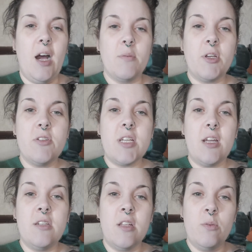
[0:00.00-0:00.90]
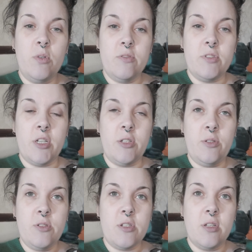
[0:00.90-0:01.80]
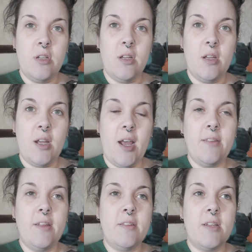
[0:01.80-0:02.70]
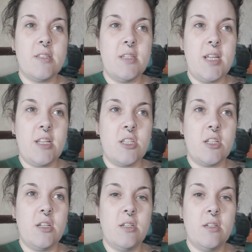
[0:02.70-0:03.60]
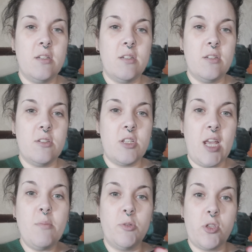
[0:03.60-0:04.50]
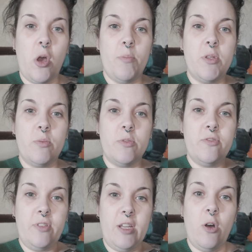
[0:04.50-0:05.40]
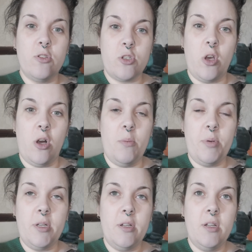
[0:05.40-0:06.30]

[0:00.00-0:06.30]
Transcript: I'm going to get another one of those, and then there's a desk tabletop that will fit on top